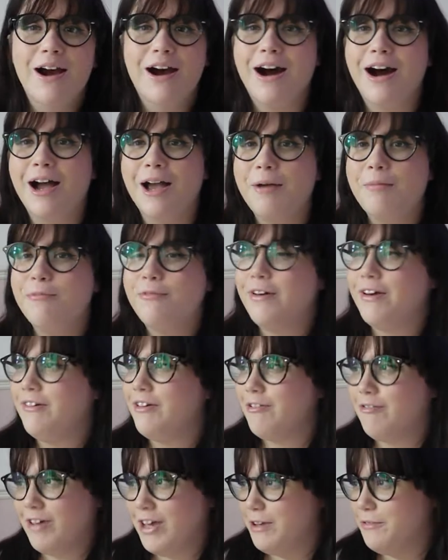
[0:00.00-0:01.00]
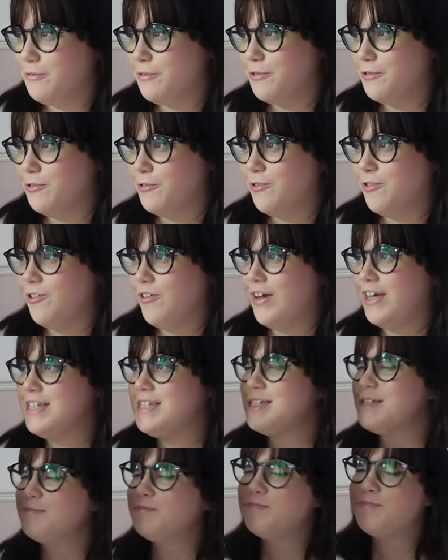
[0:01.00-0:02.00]
I am very grateful for
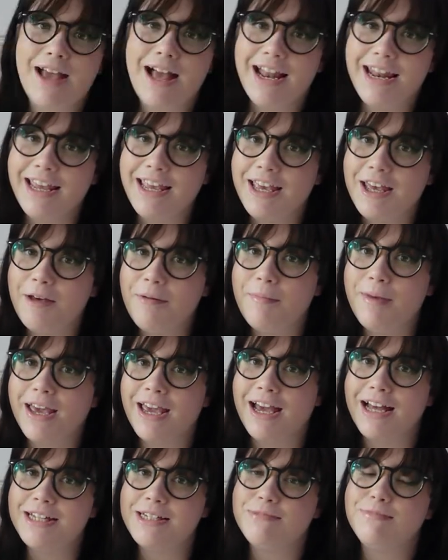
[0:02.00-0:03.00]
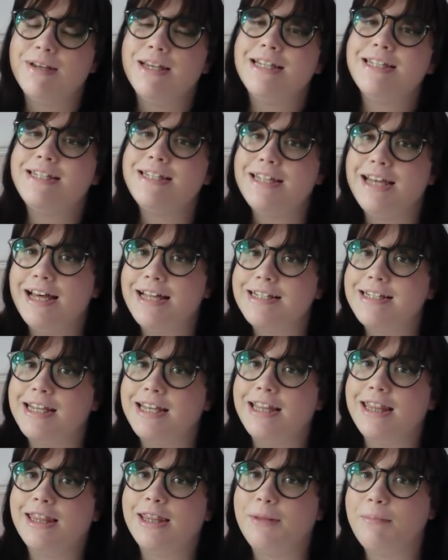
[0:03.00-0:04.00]
it. Ellingham Academy is set
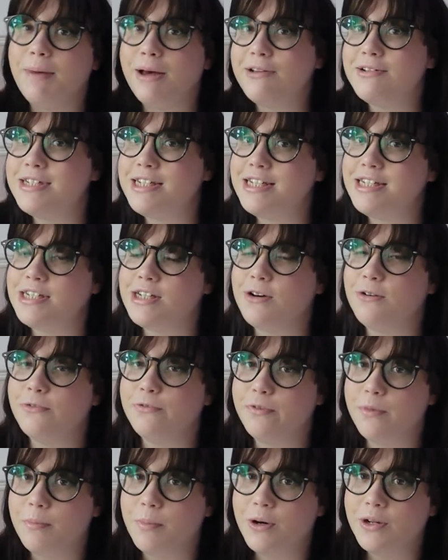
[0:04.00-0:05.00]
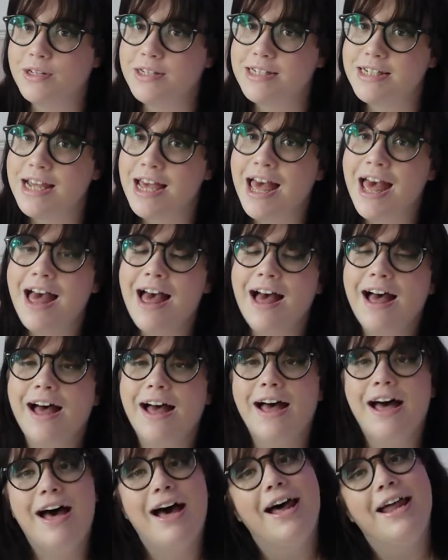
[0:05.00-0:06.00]
in the mountains of Vermont,
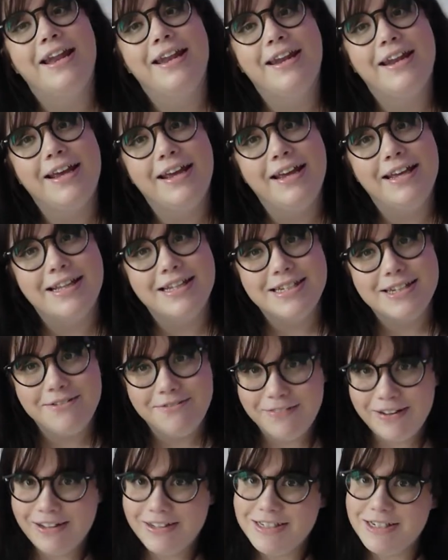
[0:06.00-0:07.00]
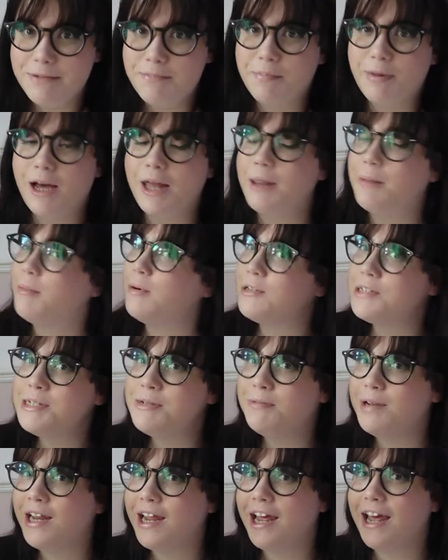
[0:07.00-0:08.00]
and is founded by the
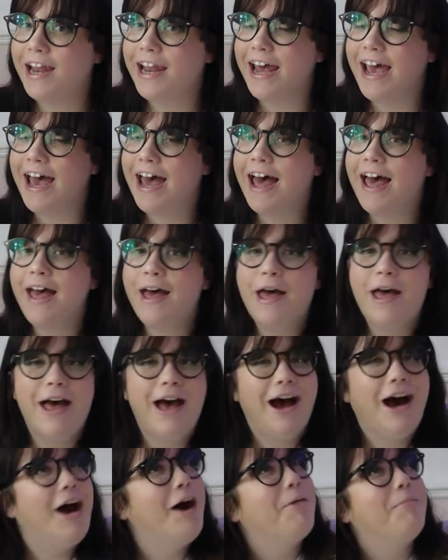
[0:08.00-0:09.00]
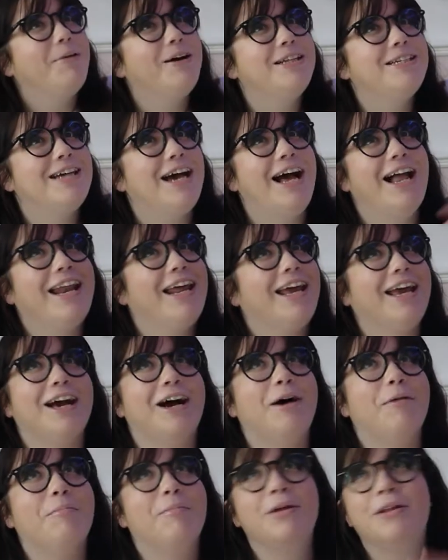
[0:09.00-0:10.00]
multimillionaire Albert
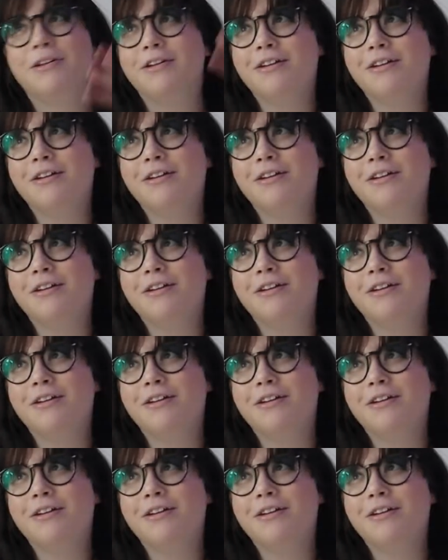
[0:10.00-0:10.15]
Ellingham.